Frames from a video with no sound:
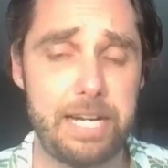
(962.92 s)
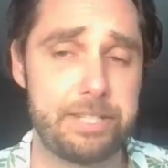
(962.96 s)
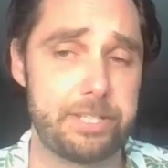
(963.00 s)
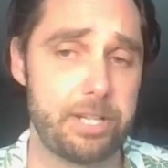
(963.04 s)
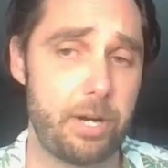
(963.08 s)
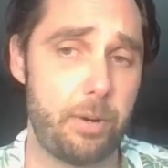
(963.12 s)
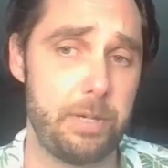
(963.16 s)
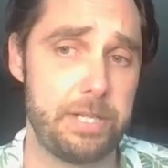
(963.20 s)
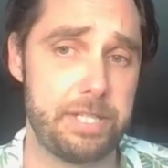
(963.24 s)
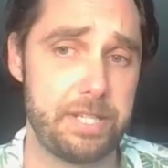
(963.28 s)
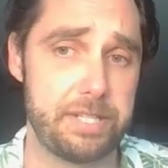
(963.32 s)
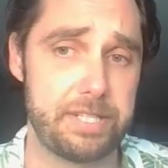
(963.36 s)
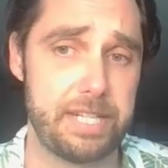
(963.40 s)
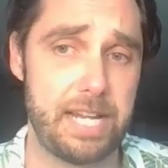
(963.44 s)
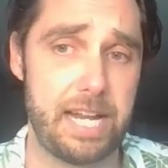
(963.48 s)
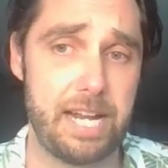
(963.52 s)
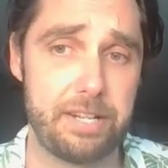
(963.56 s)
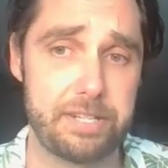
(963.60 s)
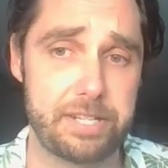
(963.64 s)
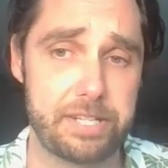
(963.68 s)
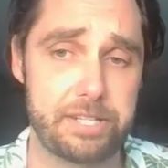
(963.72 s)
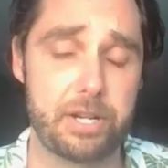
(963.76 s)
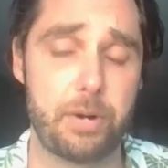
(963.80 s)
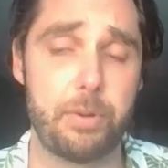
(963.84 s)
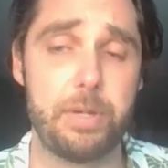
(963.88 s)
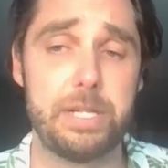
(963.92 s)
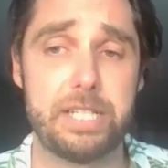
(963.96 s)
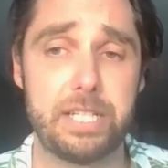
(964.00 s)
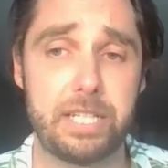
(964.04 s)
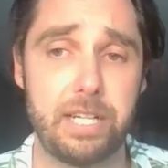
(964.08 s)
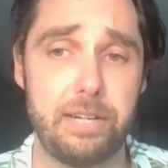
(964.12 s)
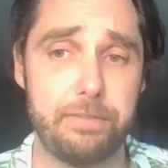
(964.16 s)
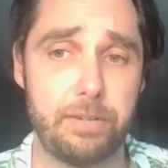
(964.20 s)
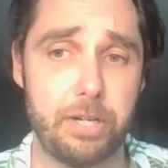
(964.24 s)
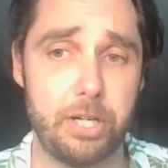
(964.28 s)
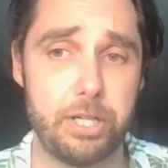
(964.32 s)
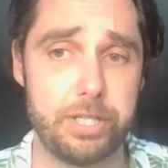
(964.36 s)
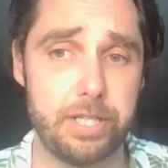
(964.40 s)
right? It's always the sales, it's always the
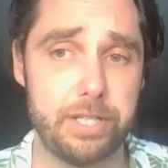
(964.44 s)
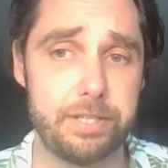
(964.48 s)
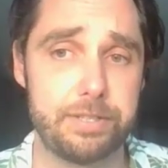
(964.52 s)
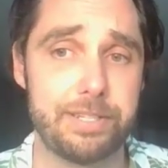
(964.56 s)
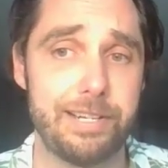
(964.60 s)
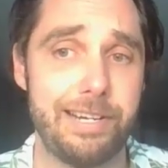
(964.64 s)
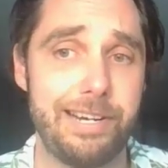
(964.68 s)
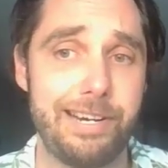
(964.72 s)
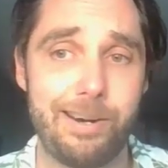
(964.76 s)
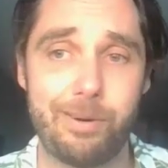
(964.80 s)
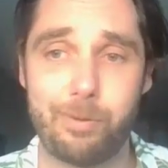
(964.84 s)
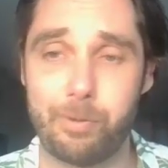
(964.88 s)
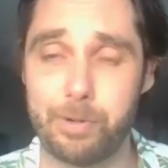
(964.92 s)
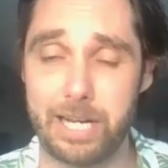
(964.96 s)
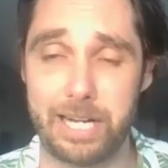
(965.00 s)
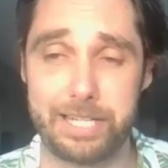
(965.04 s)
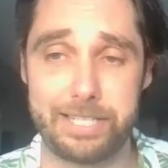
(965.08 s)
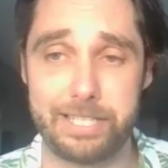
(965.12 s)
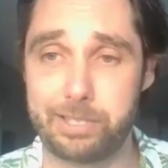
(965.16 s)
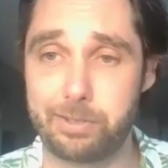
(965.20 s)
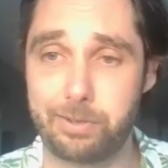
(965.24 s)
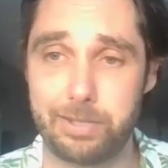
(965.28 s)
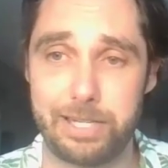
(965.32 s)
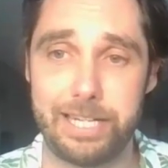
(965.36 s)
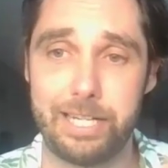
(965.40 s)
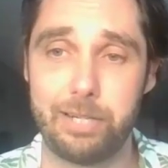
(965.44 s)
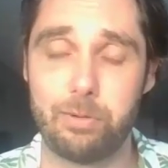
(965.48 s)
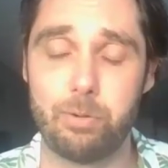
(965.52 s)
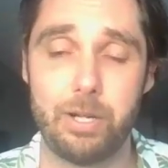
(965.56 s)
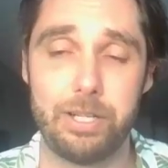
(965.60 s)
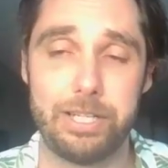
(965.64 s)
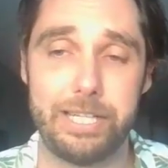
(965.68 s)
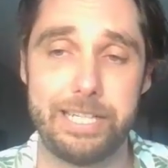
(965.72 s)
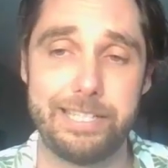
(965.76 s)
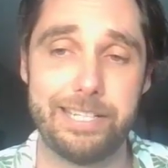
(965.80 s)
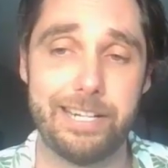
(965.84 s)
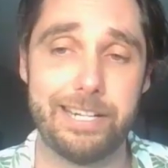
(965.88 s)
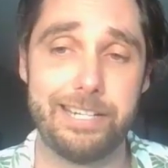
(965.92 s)
conversions. We're not just creating
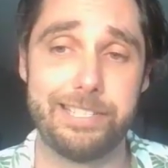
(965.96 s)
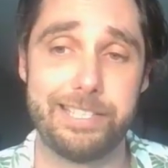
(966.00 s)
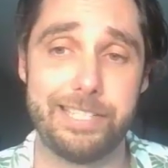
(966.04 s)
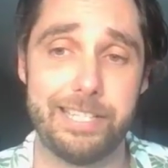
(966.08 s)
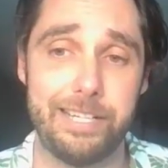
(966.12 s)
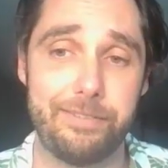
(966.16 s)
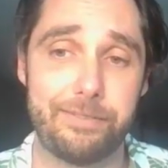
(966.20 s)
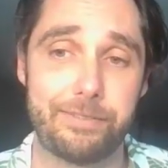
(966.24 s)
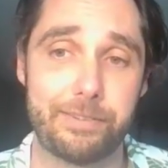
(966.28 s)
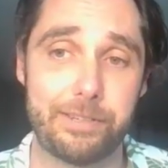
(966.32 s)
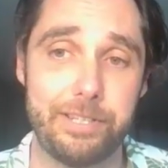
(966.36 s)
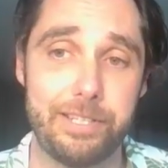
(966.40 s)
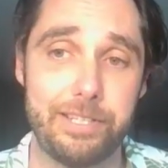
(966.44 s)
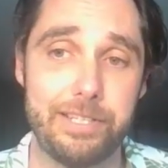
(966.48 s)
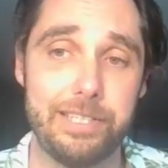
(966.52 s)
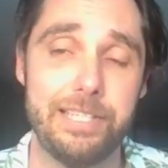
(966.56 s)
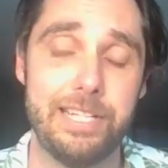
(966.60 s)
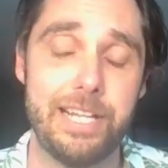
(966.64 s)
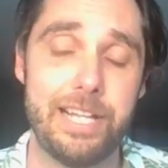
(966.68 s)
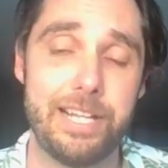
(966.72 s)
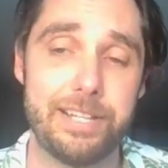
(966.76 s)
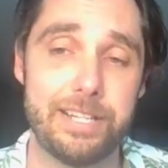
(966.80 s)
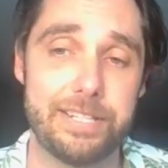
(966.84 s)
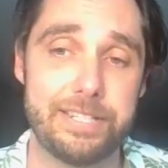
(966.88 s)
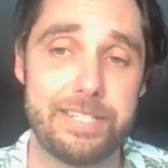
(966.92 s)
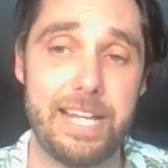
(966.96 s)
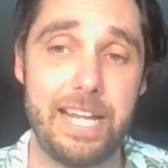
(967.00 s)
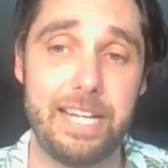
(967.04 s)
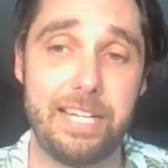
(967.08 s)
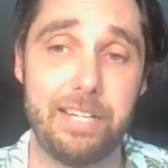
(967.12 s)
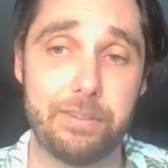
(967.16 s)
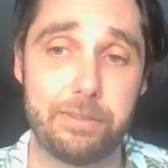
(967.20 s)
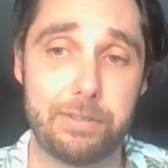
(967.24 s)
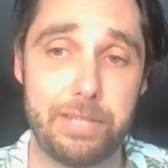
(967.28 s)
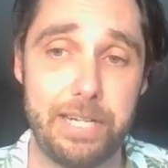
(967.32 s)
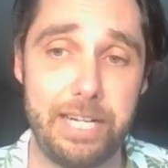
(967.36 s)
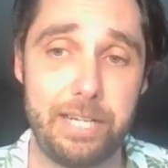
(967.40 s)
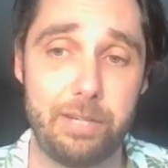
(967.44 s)
quality content for the
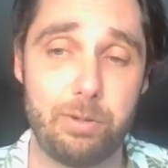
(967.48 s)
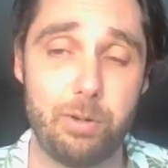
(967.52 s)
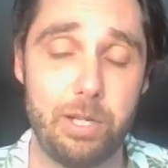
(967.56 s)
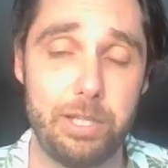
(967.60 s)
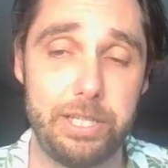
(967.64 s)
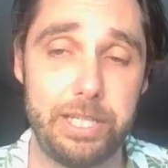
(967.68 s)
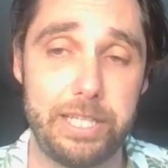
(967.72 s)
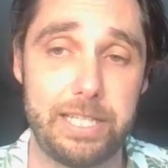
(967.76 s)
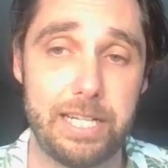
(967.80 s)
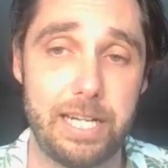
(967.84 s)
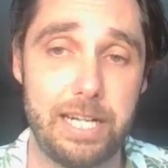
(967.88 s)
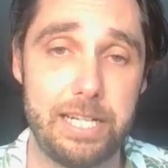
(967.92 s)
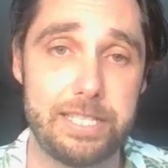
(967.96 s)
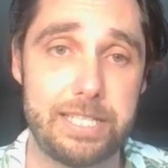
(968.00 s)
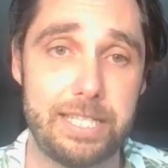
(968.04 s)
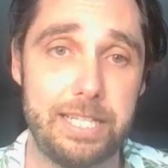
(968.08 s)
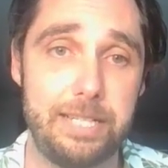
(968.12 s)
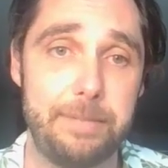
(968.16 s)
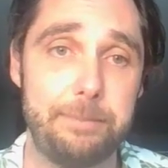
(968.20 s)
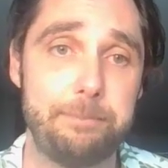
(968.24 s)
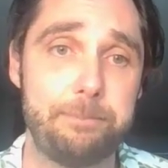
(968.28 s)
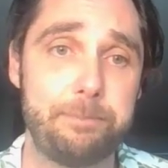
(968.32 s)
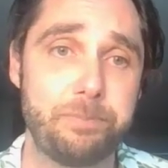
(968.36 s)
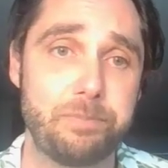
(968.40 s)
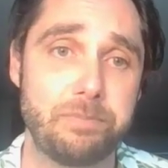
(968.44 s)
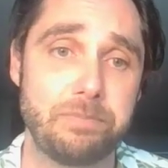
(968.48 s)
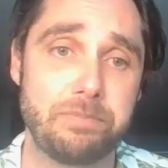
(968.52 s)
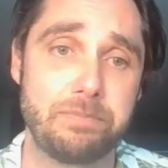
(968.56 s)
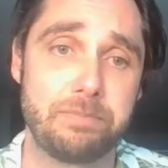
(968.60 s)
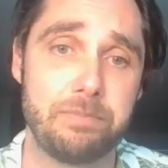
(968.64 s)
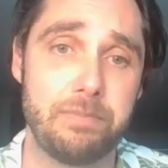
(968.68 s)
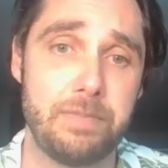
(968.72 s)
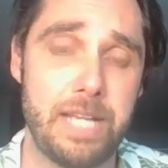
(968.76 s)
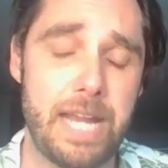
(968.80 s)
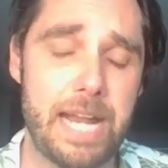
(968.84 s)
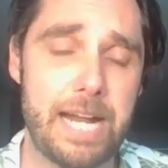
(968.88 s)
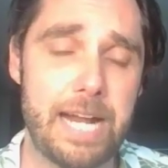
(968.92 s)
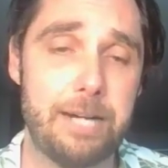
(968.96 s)
sake of creating quality content.
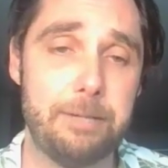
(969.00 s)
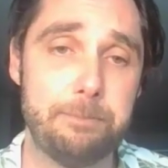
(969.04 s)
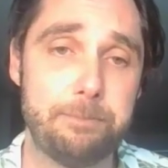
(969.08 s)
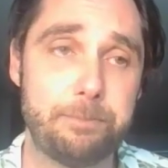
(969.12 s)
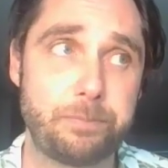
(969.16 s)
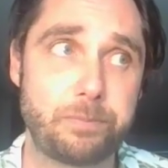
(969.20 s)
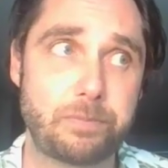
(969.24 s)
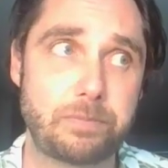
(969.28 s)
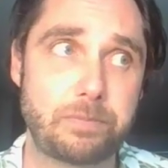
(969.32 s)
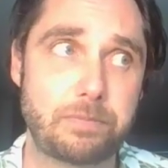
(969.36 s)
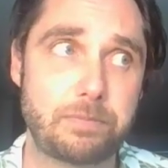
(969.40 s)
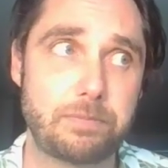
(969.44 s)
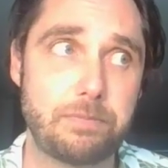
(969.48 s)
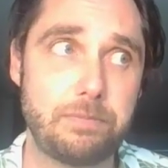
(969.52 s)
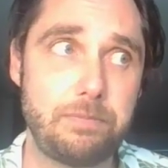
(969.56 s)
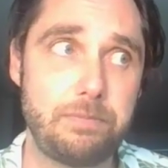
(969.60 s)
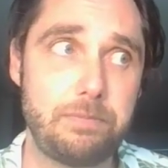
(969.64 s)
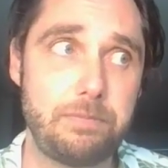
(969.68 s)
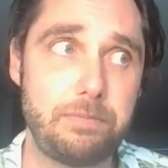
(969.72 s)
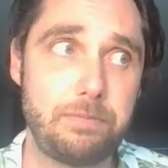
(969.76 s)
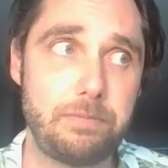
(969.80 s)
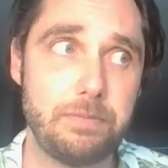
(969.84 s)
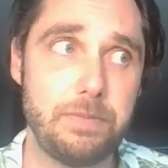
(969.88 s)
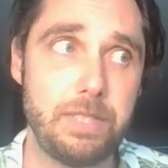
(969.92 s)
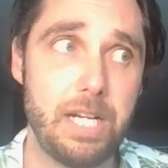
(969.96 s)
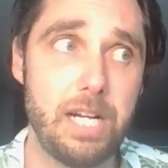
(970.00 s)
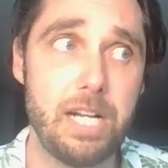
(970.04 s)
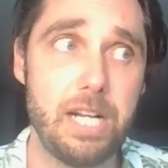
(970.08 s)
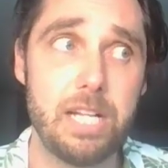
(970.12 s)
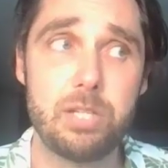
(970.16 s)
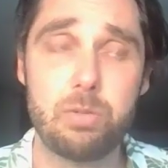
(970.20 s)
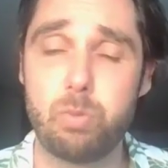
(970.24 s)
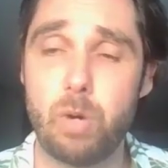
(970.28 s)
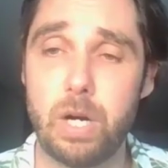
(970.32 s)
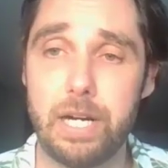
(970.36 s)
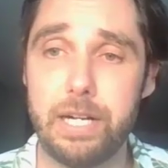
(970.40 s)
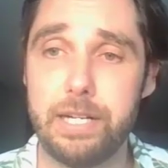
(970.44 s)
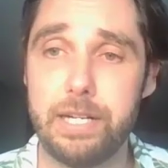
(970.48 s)
Now,
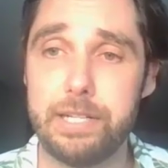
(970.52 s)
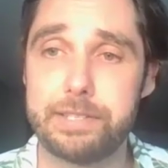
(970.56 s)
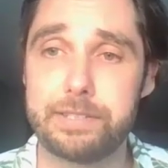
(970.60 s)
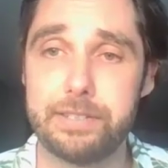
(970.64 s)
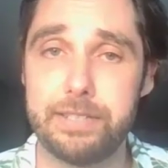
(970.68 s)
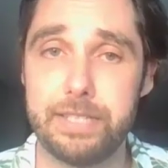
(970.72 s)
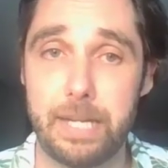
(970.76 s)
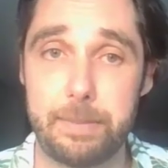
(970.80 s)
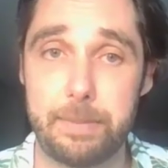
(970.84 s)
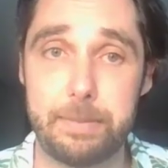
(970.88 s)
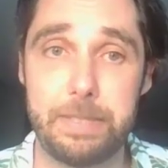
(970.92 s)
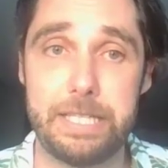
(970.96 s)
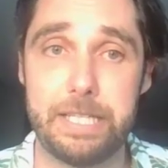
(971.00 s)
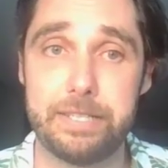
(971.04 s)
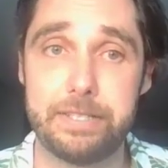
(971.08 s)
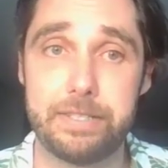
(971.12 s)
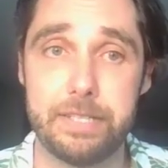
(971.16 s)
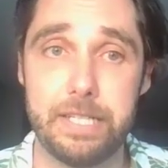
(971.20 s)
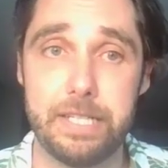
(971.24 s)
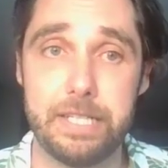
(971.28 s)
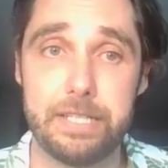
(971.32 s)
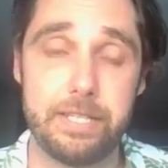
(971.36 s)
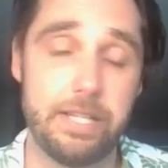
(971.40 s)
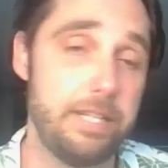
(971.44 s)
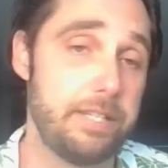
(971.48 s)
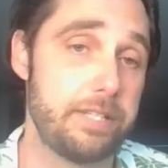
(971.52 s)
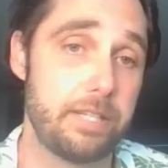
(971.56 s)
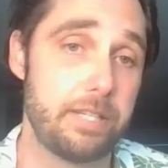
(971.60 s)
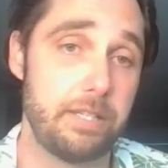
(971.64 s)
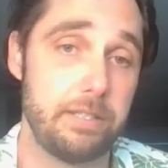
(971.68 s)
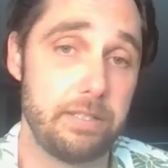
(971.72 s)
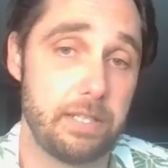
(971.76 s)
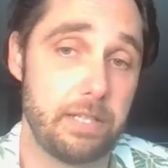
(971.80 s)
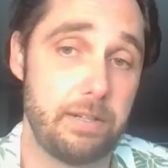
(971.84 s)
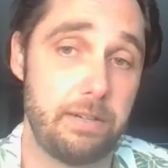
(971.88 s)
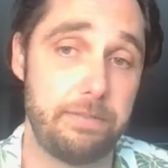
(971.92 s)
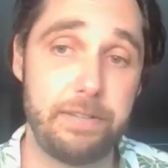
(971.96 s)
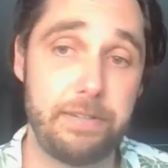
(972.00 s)
cost-wise, I mean, this is
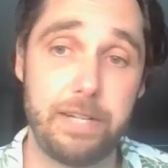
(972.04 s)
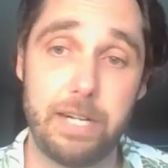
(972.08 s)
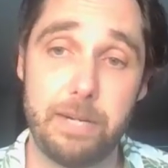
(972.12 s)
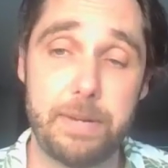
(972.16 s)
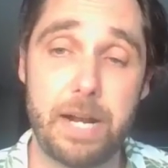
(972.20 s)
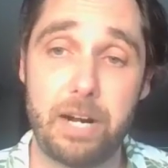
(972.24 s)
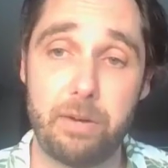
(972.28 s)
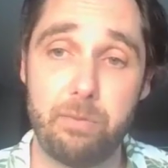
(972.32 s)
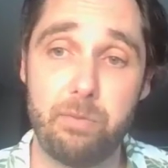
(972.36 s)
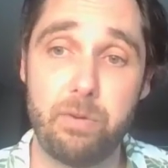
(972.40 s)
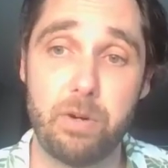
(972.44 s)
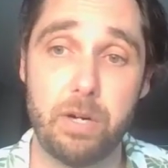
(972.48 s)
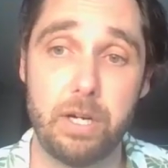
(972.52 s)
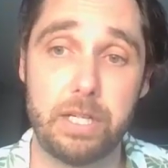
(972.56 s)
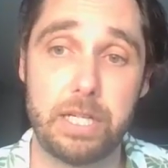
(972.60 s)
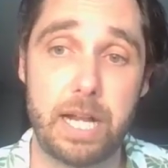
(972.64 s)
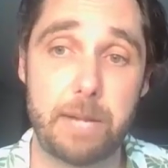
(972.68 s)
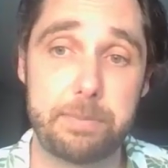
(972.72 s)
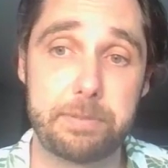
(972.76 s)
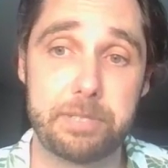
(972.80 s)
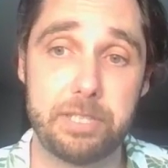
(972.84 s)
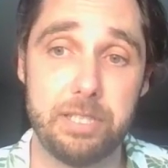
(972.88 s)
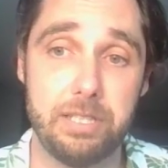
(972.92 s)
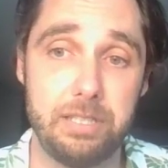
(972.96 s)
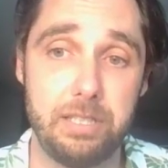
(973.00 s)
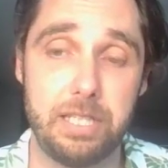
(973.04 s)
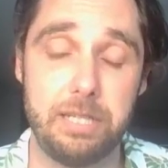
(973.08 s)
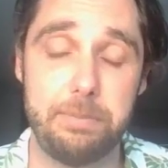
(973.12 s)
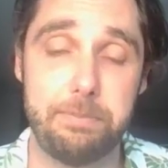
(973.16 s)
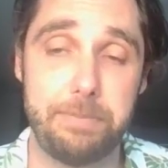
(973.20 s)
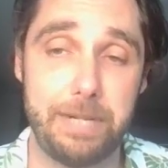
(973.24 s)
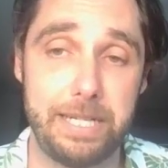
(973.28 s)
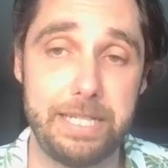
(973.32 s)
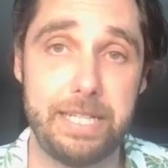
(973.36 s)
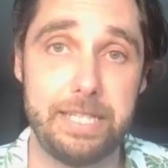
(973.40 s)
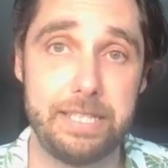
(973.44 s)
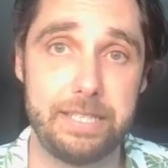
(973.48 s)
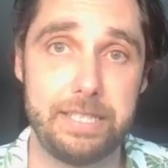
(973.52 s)
a fair amount of work, absolutely,
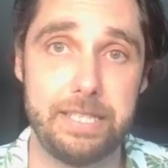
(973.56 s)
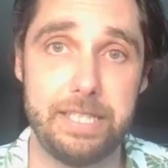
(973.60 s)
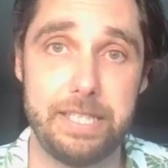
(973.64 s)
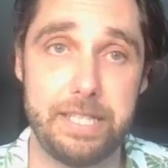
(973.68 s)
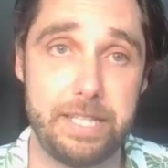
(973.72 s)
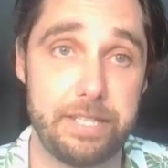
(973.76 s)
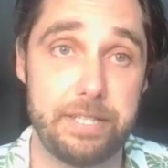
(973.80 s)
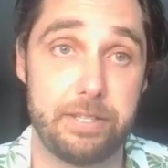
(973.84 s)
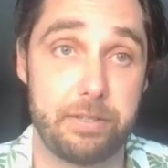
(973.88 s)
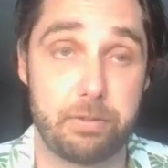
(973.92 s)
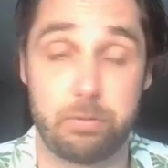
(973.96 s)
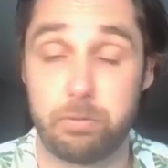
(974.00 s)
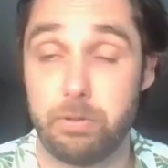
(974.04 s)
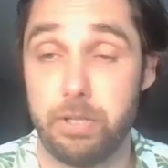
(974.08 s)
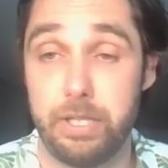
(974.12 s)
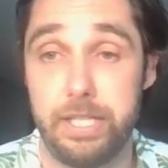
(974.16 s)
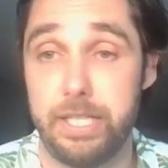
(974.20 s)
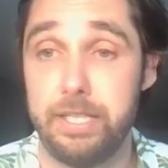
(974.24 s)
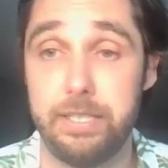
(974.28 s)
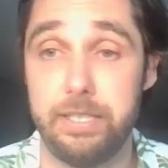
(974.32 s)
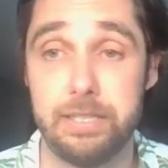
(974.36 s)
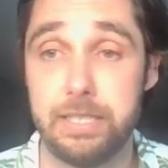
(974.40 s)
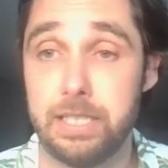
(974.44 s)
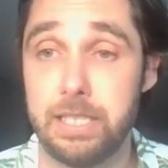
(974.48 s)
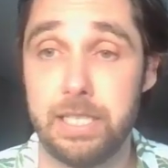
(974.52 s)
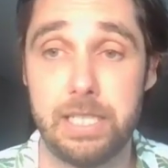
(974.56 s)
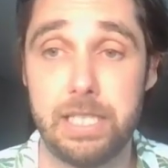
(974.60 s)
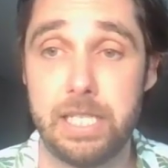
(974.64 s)
but this is a really,